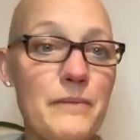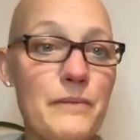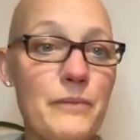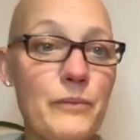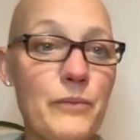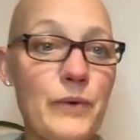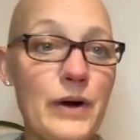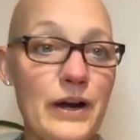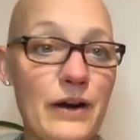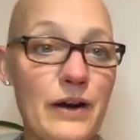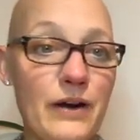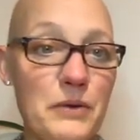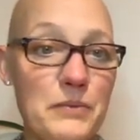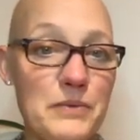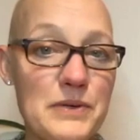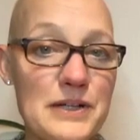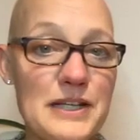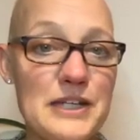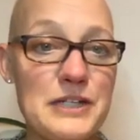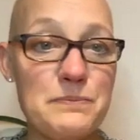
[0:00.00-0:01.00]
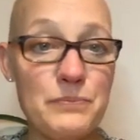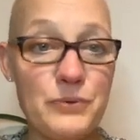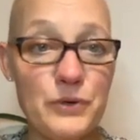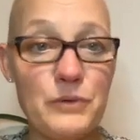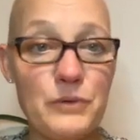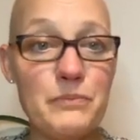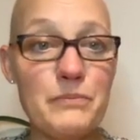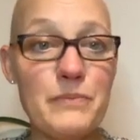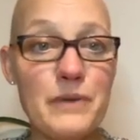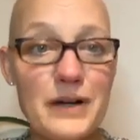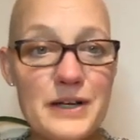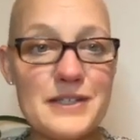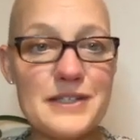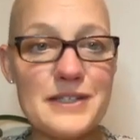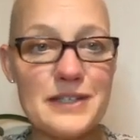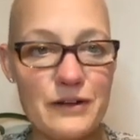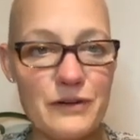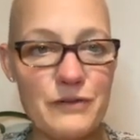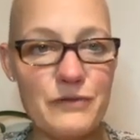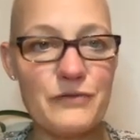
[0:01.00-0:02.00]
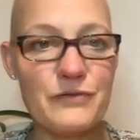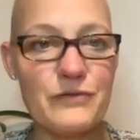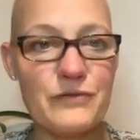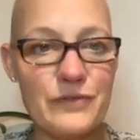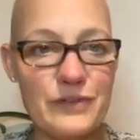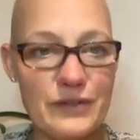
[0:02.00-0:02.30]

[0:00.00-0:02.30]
where I would need to put myself